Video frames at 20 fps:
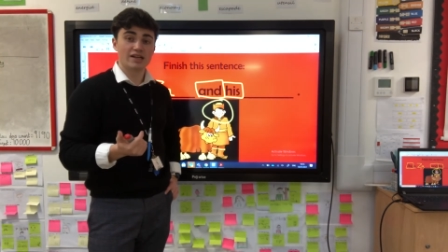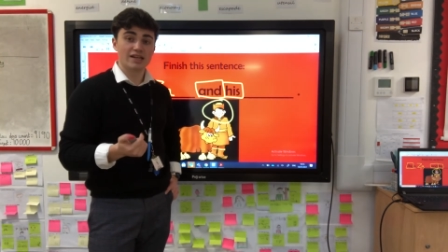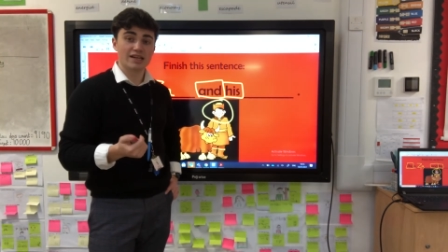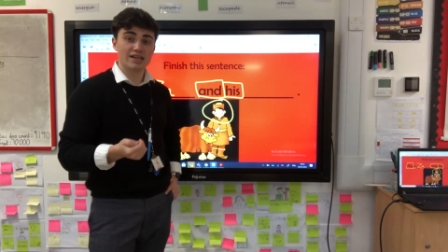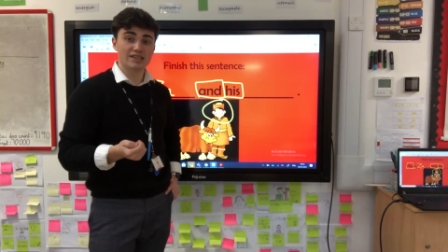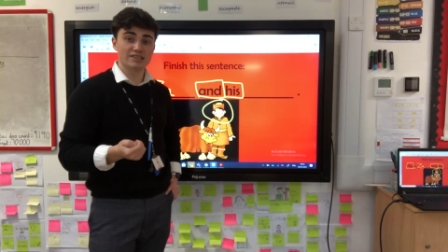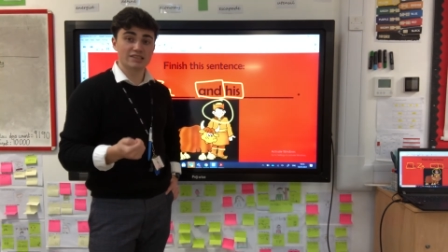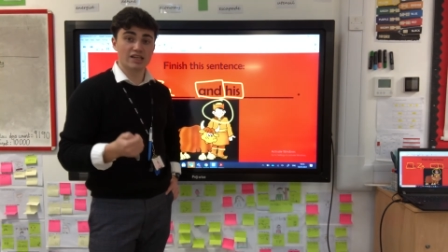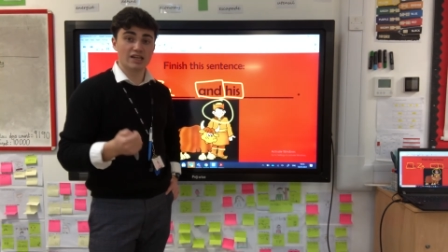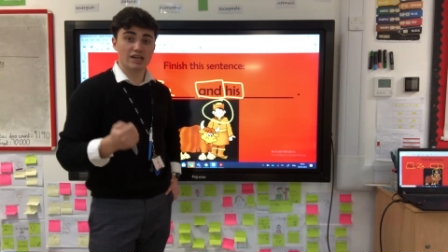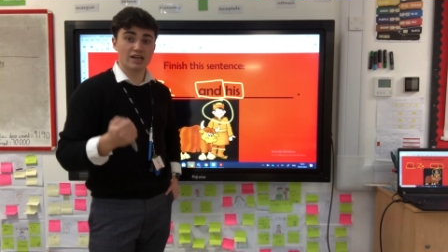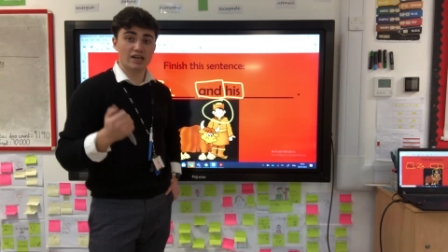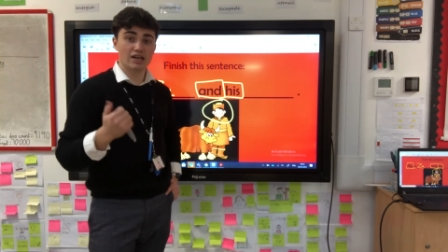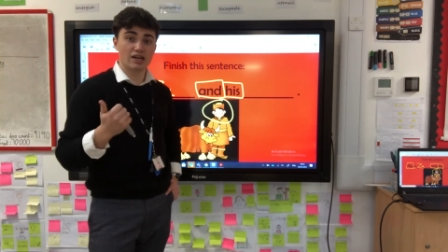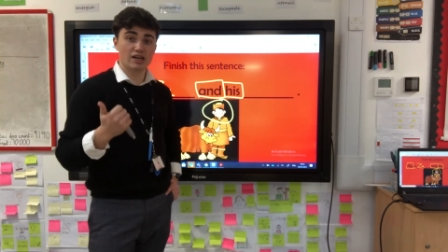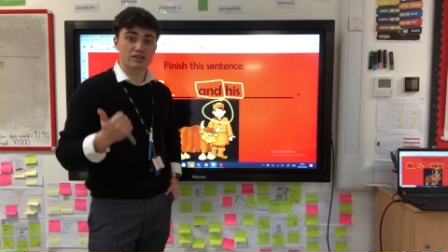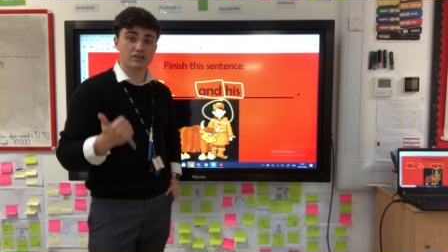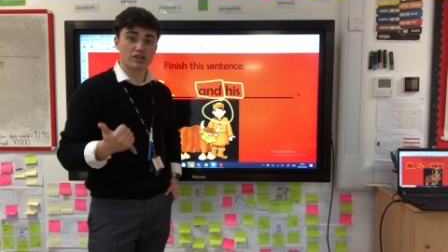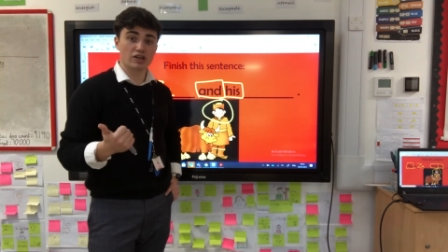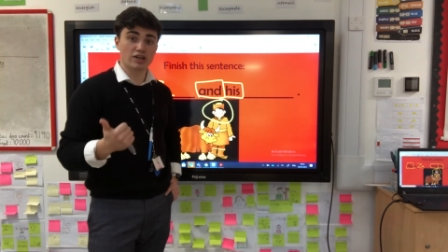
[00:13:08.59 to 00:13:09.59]
is a,
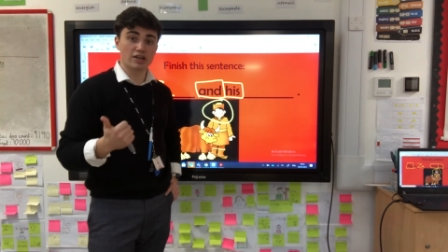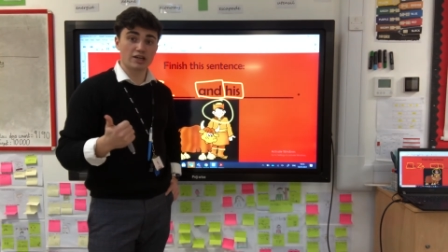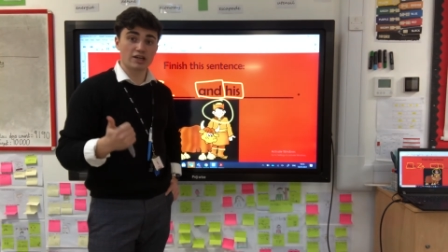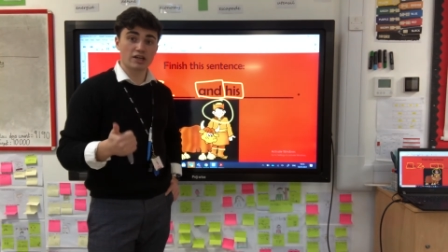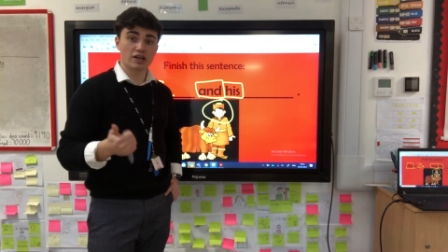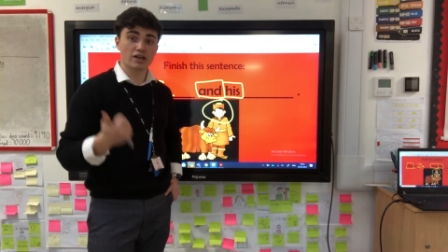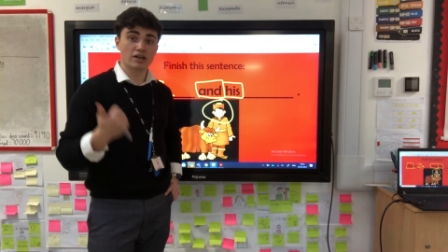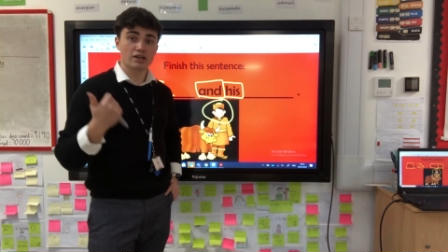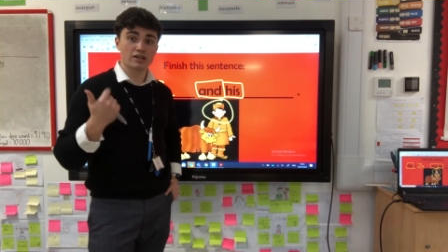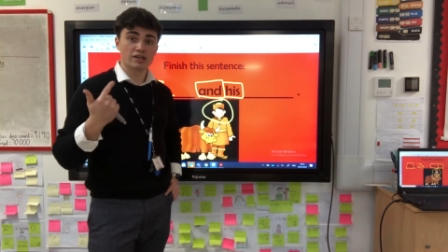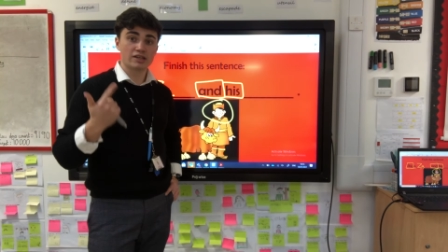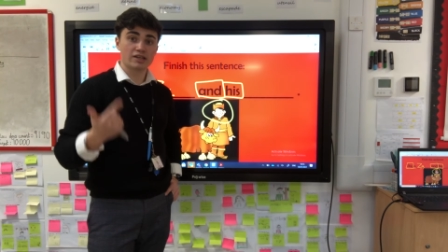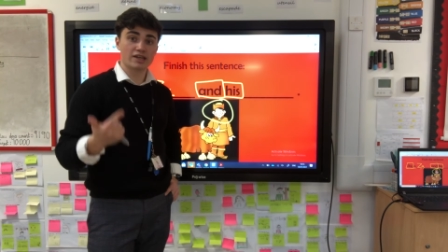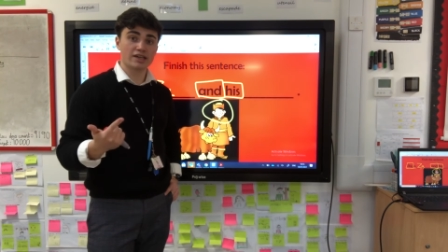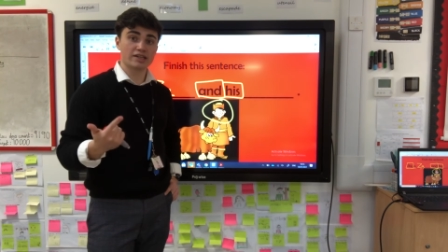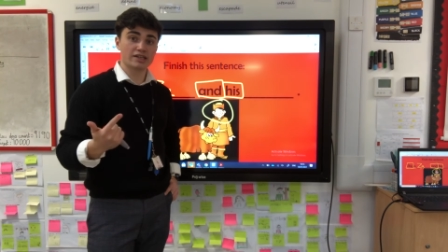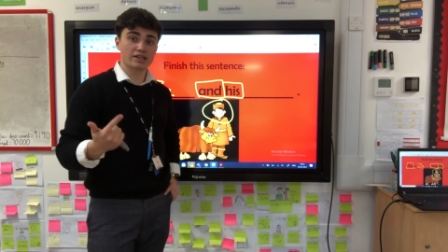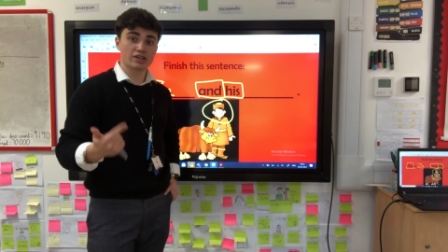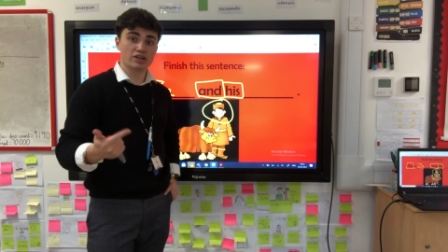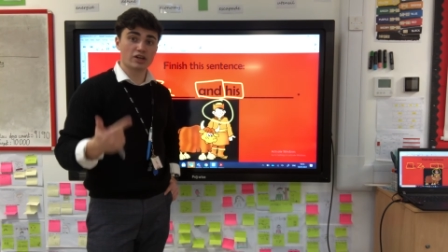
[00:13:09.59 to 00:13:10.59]
a curly
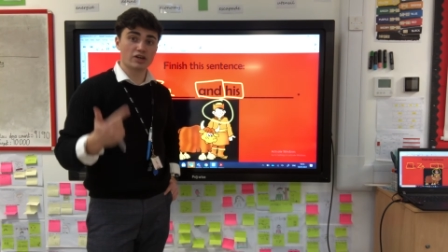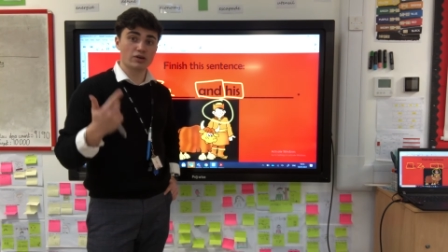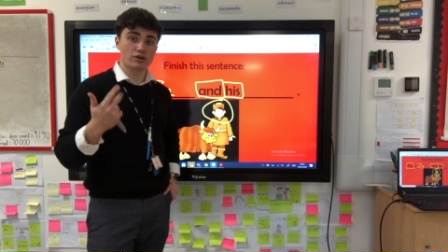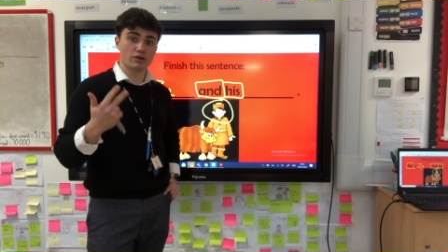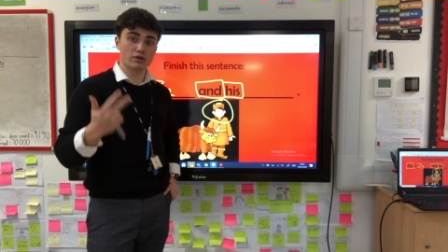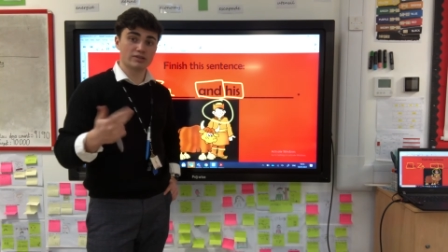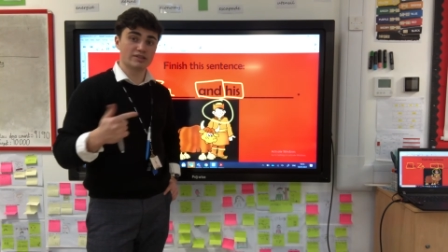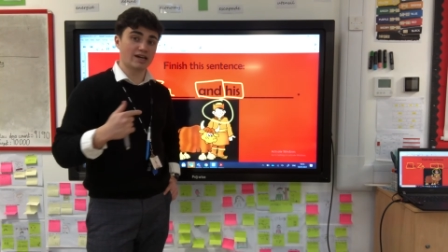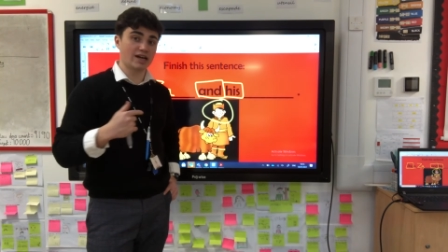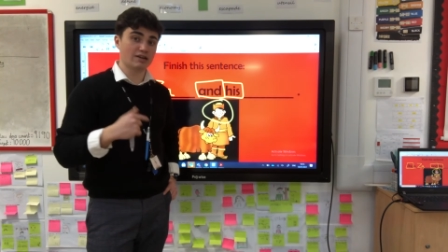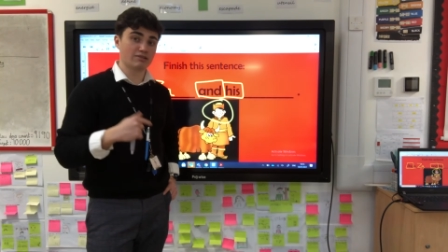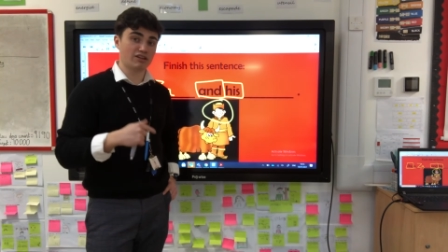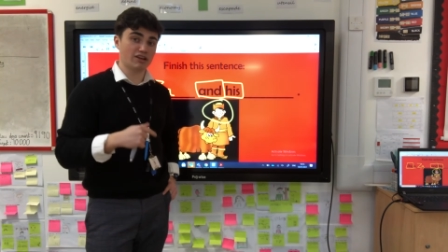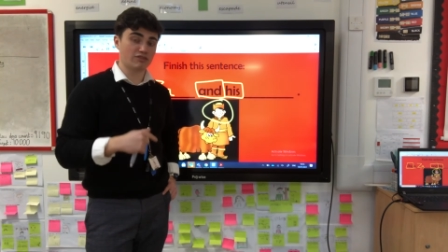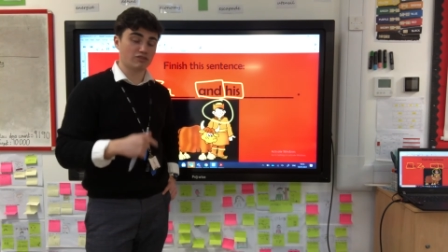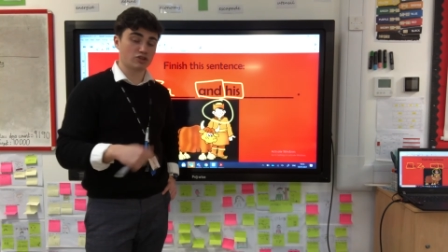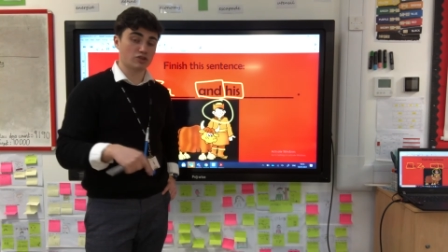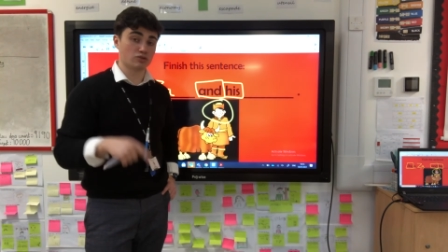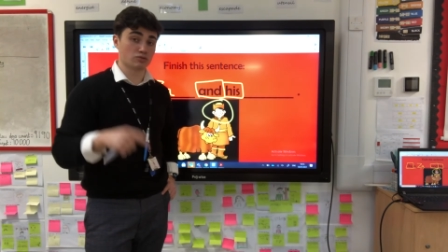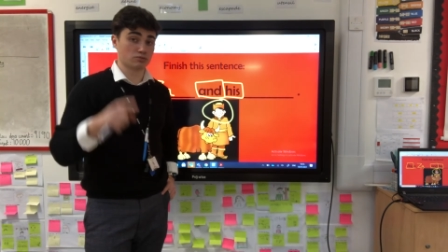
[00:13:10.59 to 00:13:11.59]
k, or
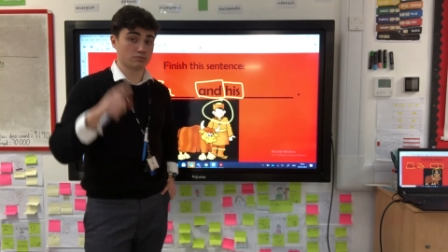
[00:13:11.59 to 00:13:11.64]
darguk.